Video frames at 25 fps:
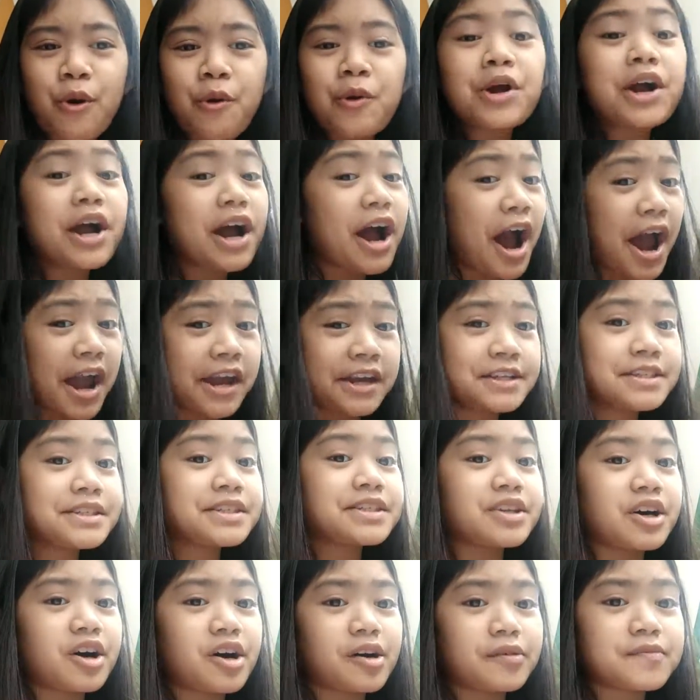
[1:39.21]
So,
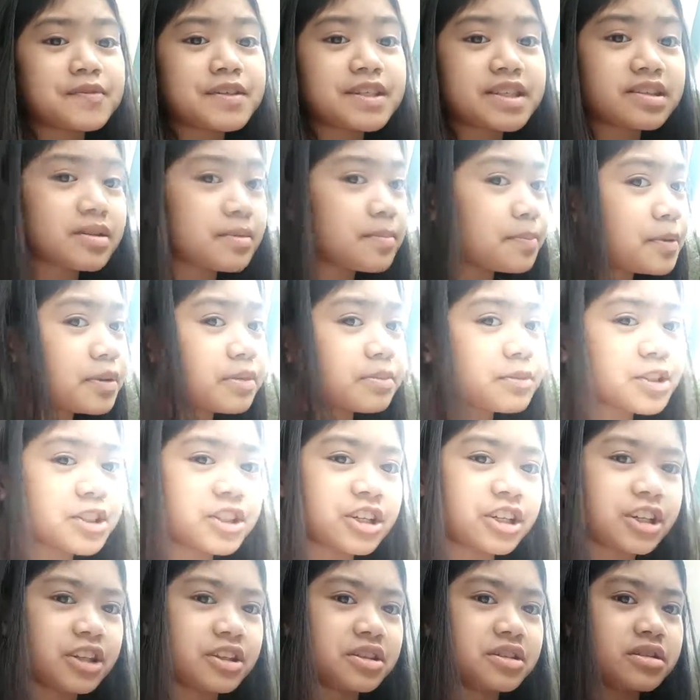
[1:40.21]
kinds of simple
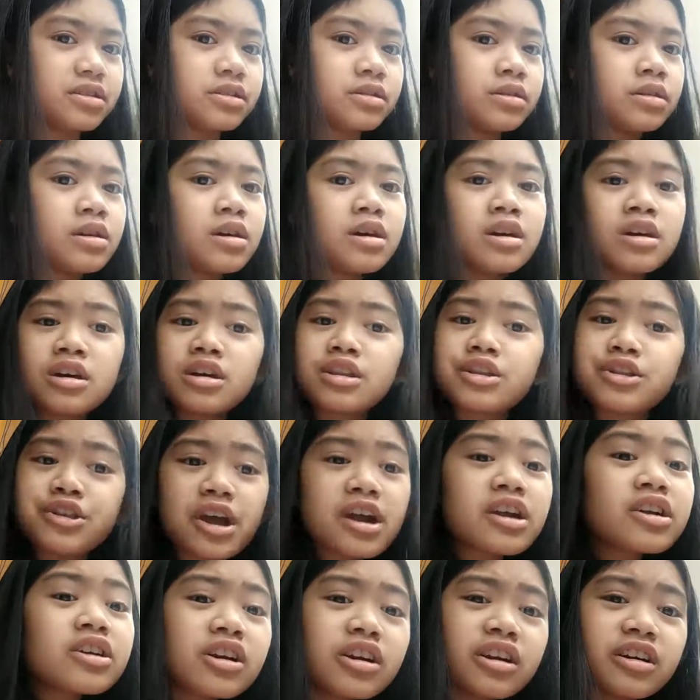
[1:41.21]
machines.
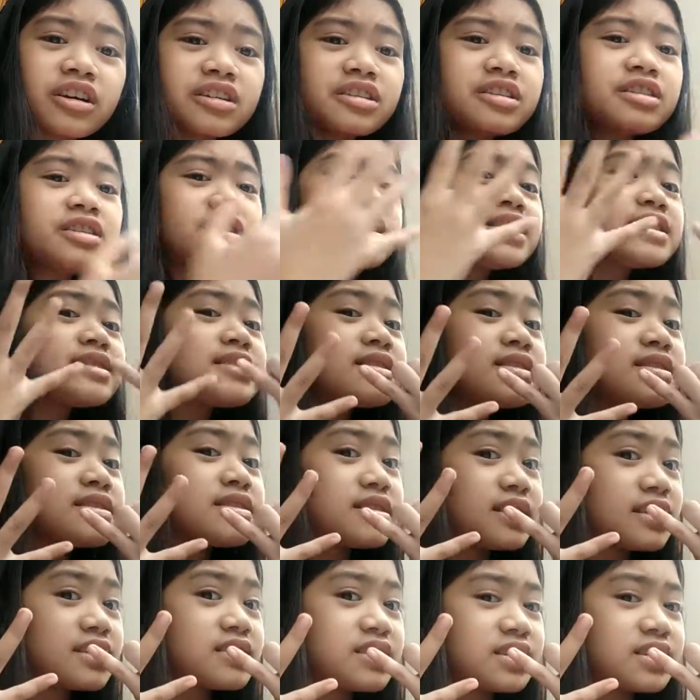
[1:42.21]
There are
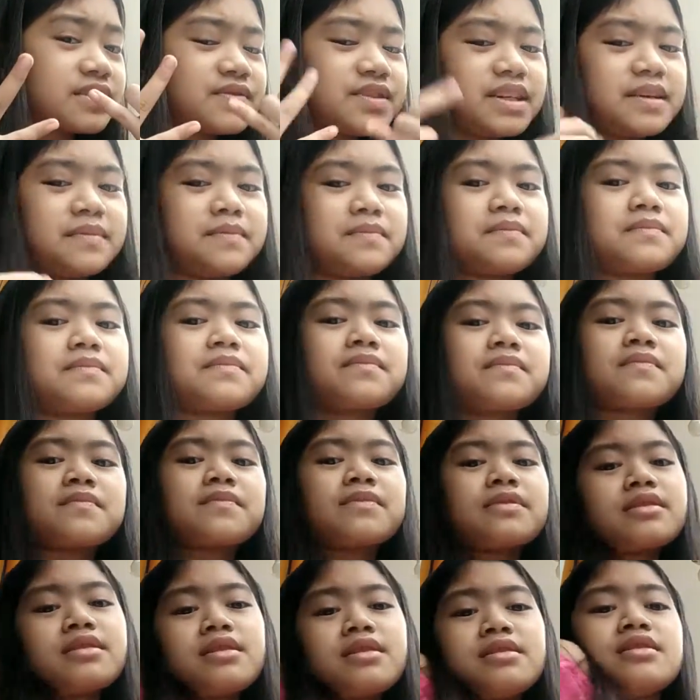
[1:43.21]
six of them.
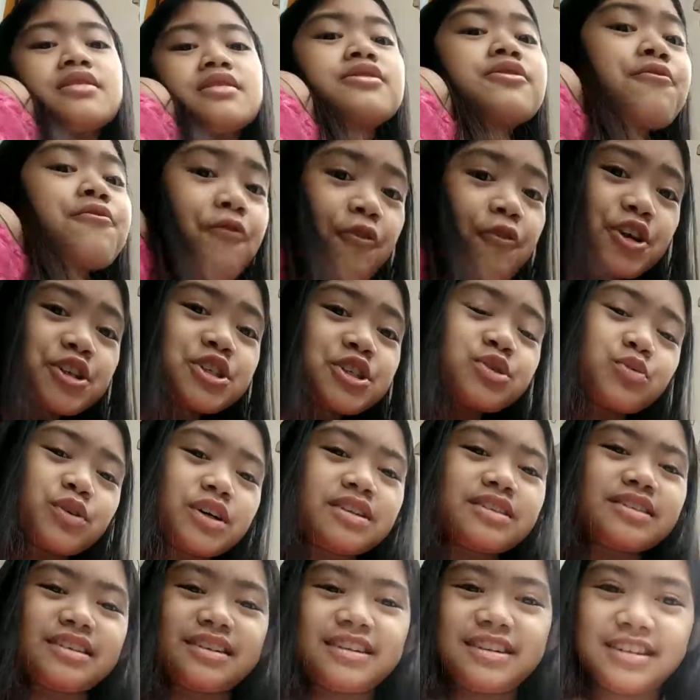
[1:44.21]
First
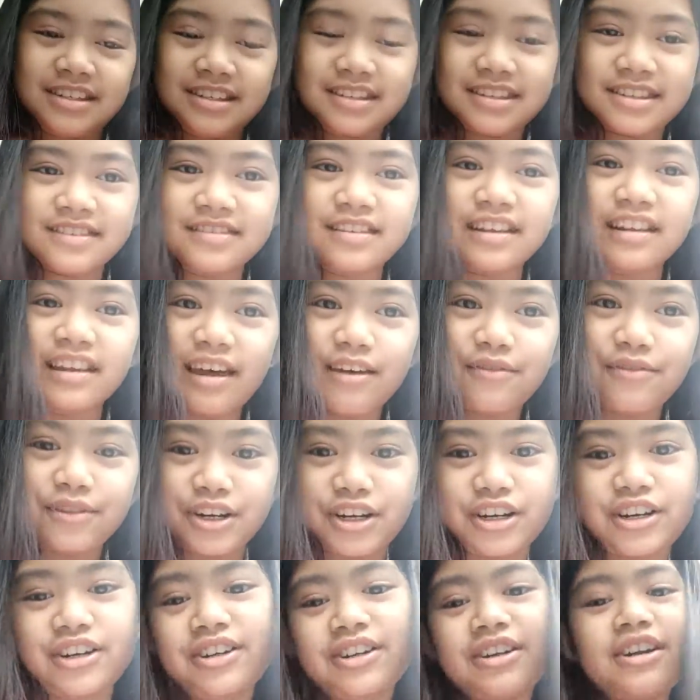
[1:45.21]
one is the
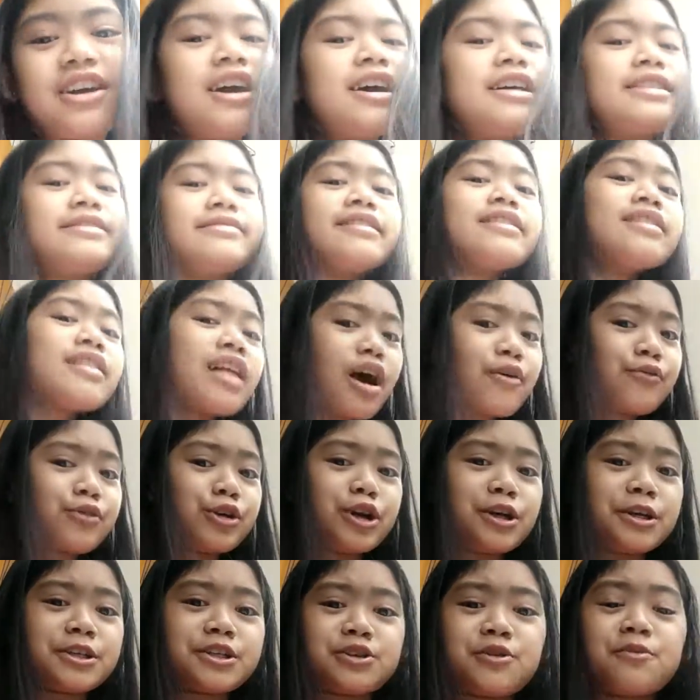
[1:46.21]
lever. The
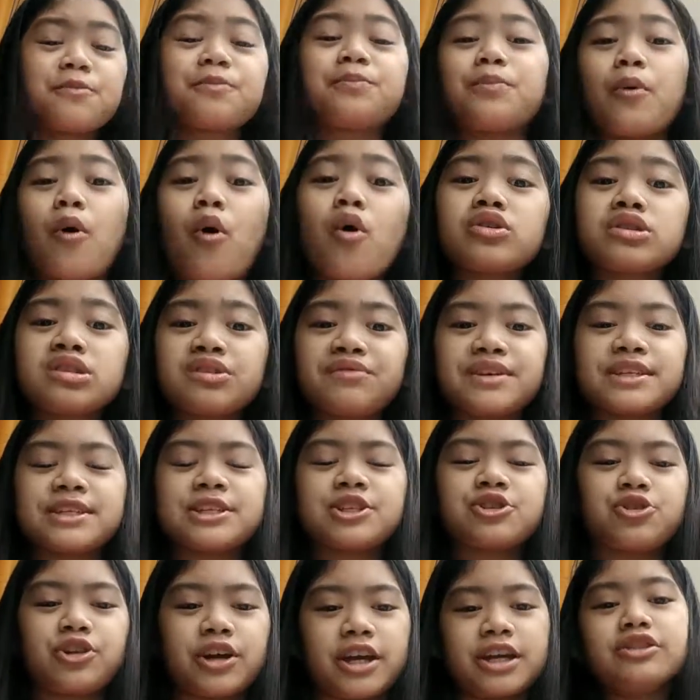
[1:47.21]
lever is composed of a
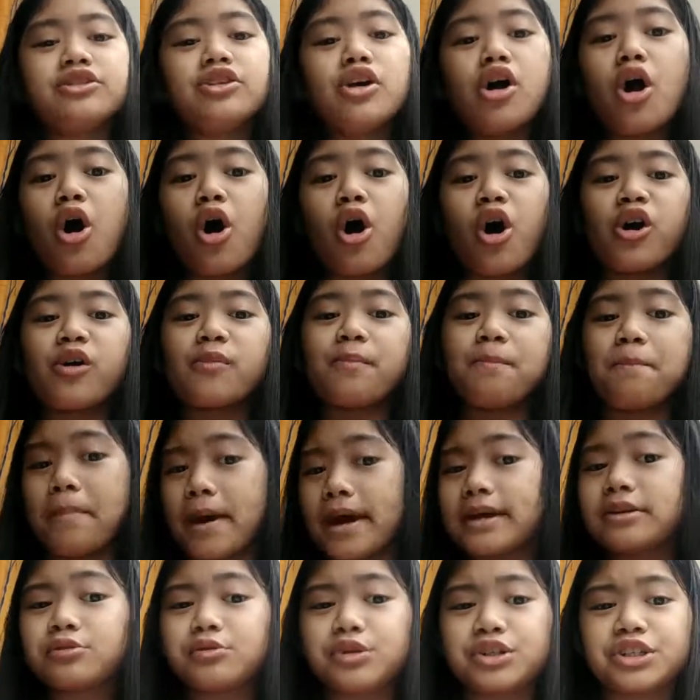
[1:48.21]
straight or
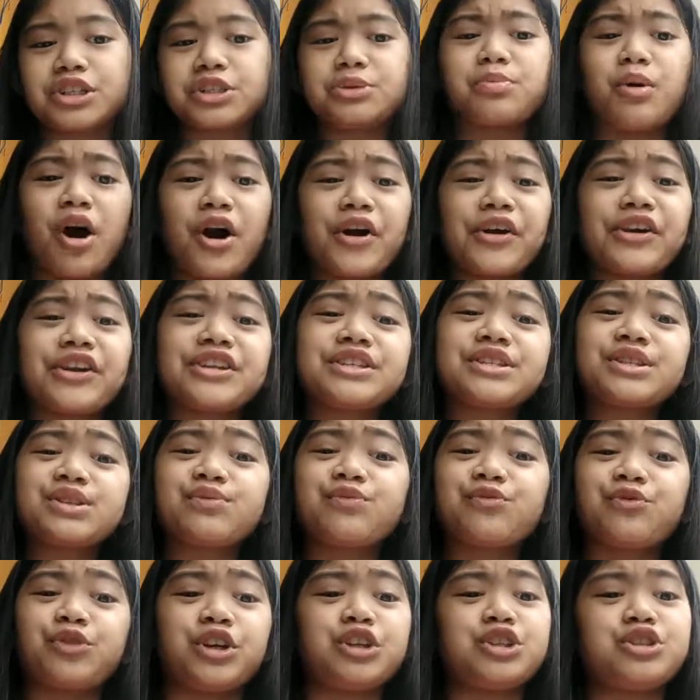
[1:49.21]
bent rigid bar that
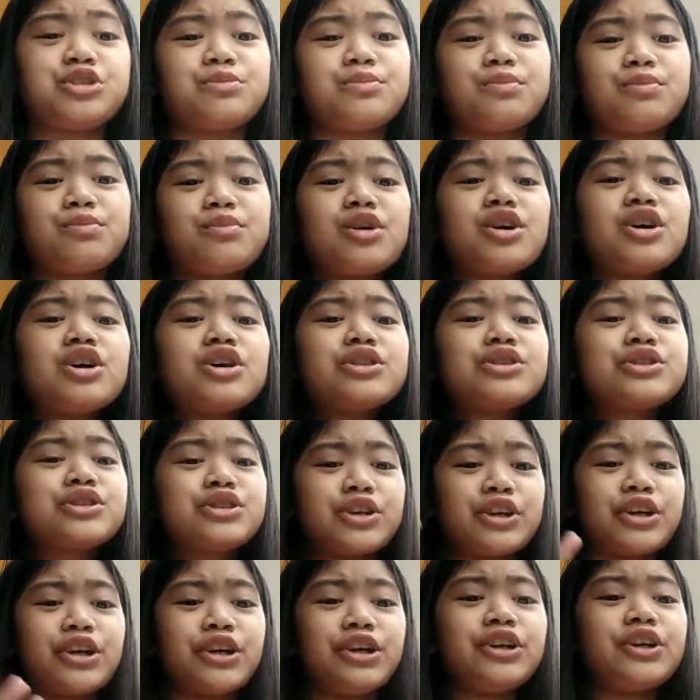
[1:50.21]
is free to
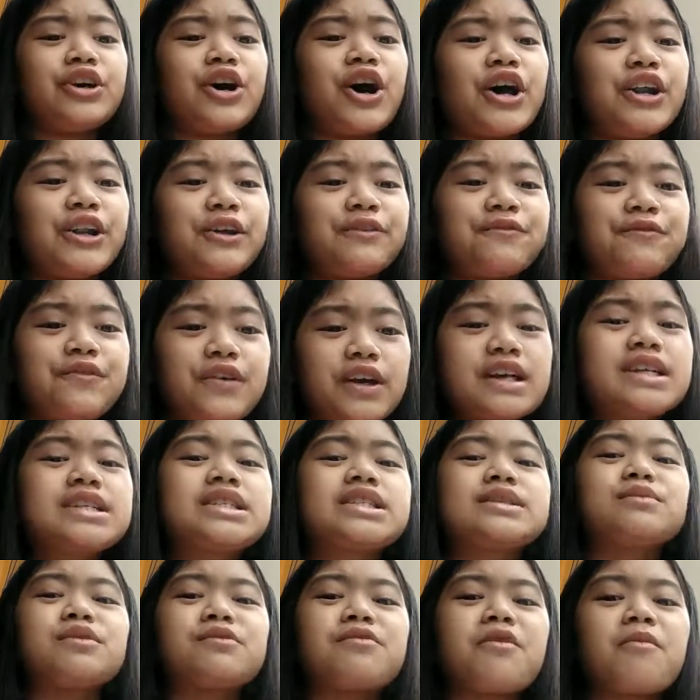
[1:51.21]
turn on the
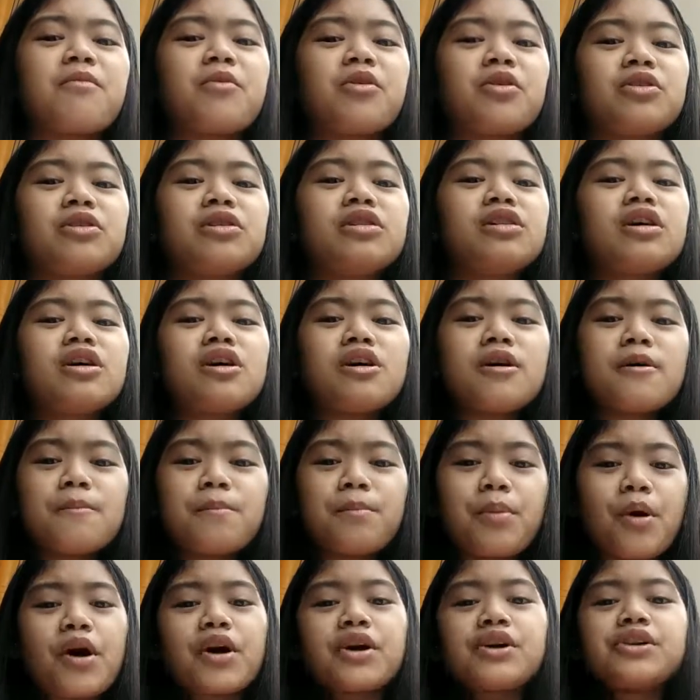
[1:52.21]
fixed movable
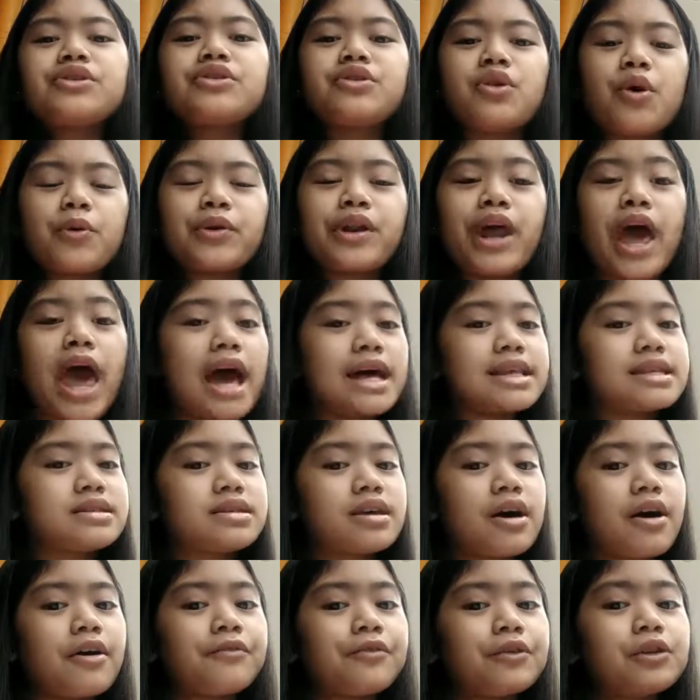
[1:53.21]
part known
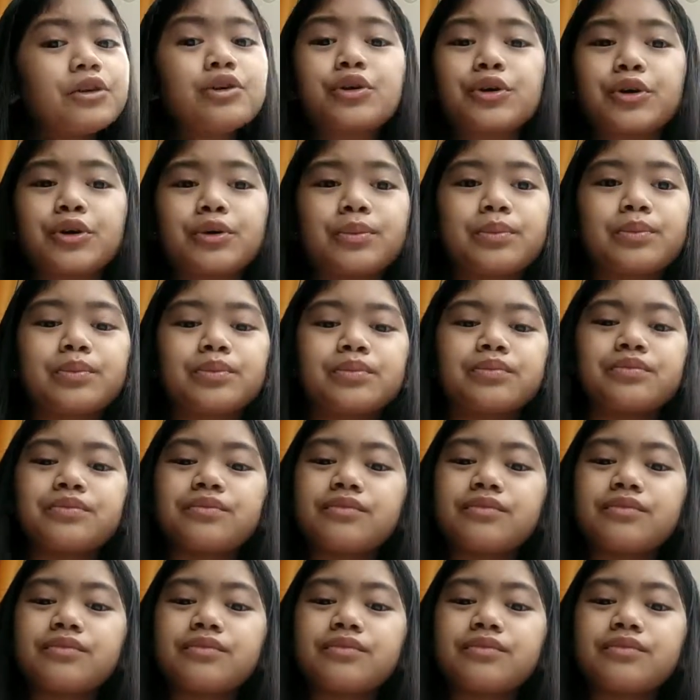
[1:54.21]
as a fulcrum.